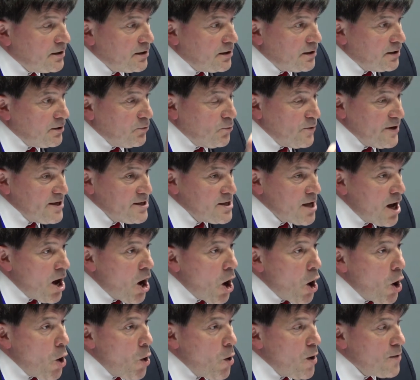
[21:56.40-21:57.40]
We
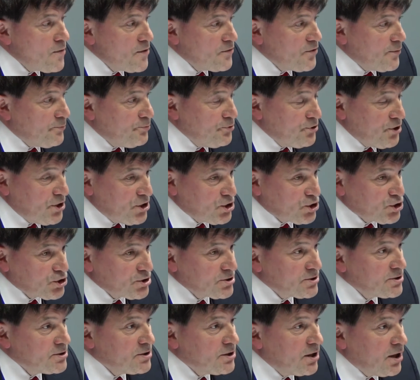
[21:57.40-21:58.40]
know that the
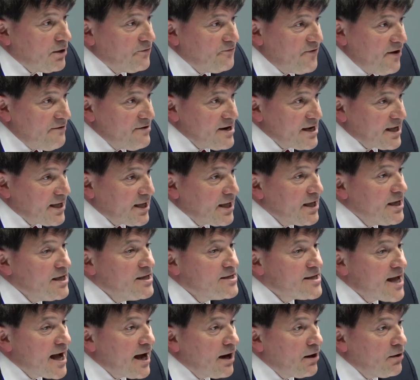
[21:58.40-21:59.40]
British are very
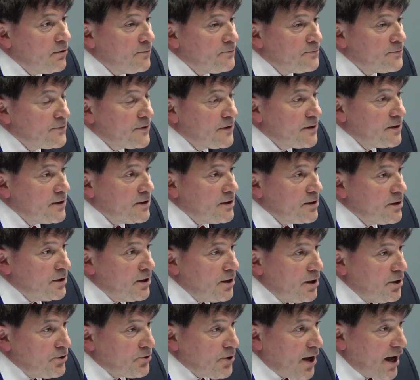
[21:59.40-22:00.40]
keen now
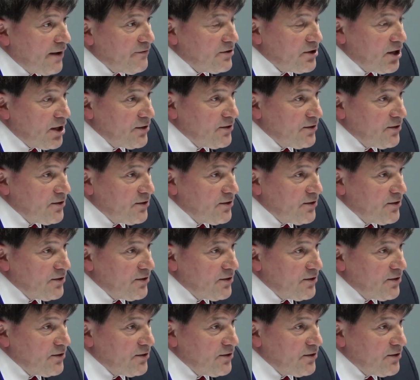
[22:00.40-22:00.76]
to have another